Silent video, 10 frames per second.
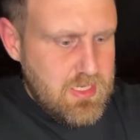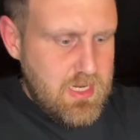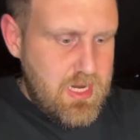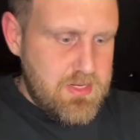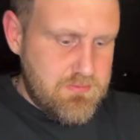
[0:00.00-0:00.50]

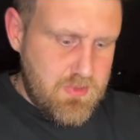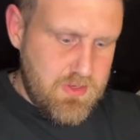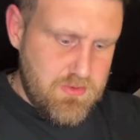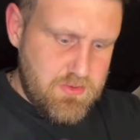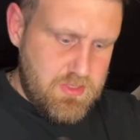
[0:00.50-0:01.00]
Adam
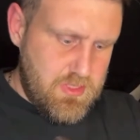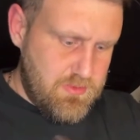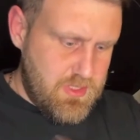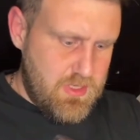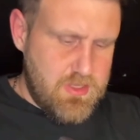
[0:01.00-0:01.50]
Rose. There
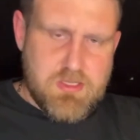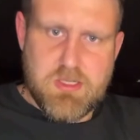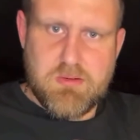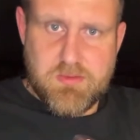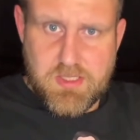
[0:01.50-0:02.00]
we go. There's
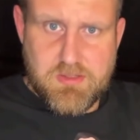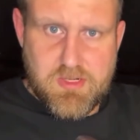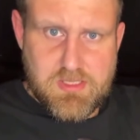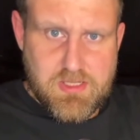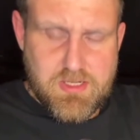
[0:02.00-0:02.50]
your
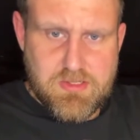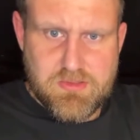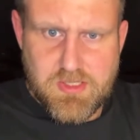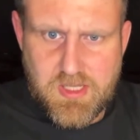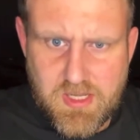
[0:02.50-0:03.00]
wrestling
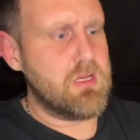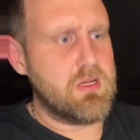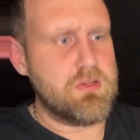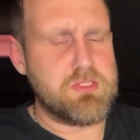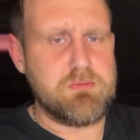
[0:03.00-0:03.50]
history there.
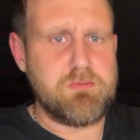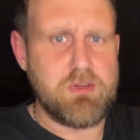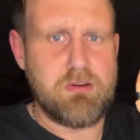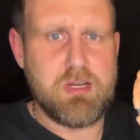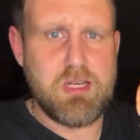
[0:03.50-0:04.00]
Austin
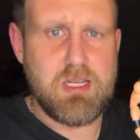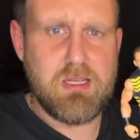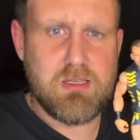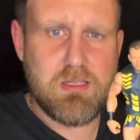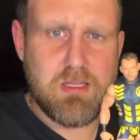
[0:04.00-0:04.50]
Theory Elite
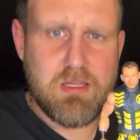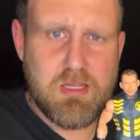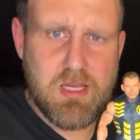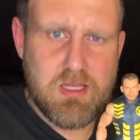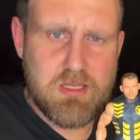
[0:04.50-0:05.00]
in
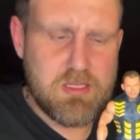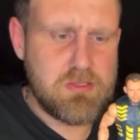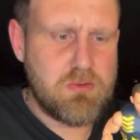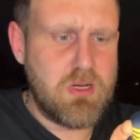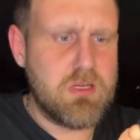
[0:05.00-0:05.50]
there. That's
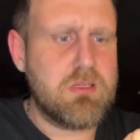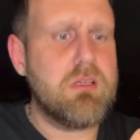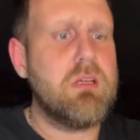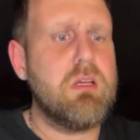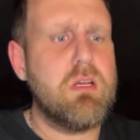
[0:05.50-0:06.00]
quite a
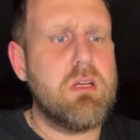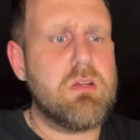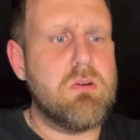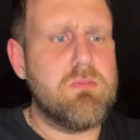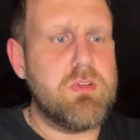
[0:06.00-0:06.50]

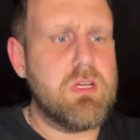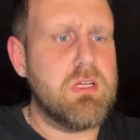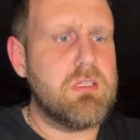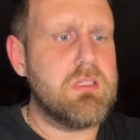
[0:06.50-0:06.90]
cool figure.